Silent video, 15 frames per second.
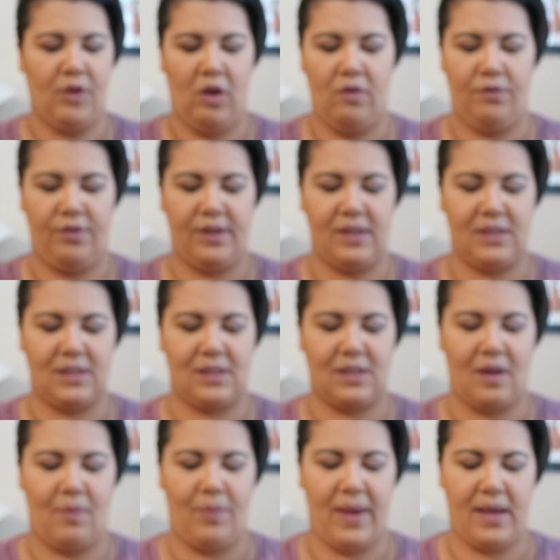Hopefully it does
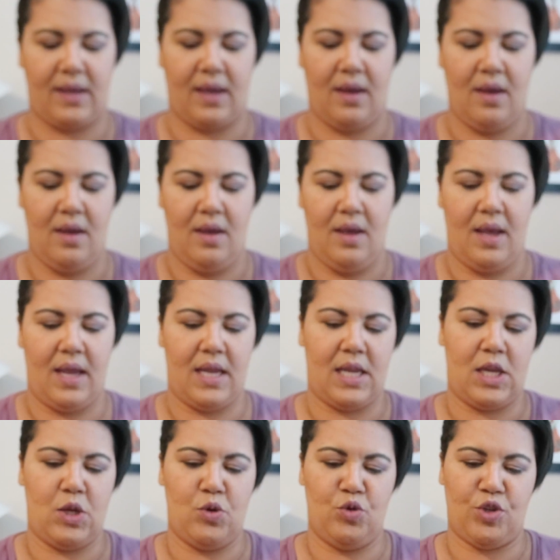not make a
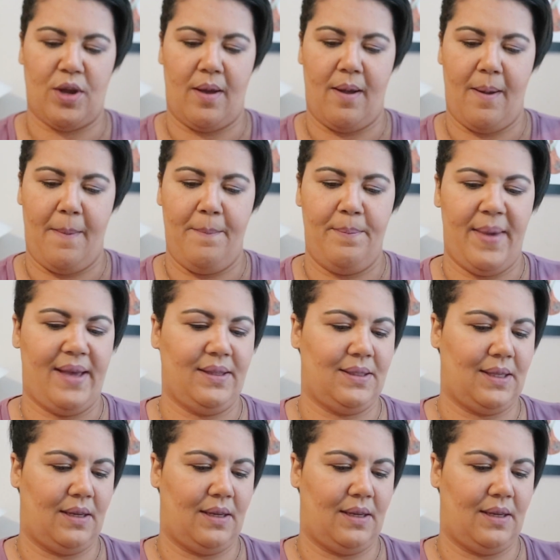huge mess.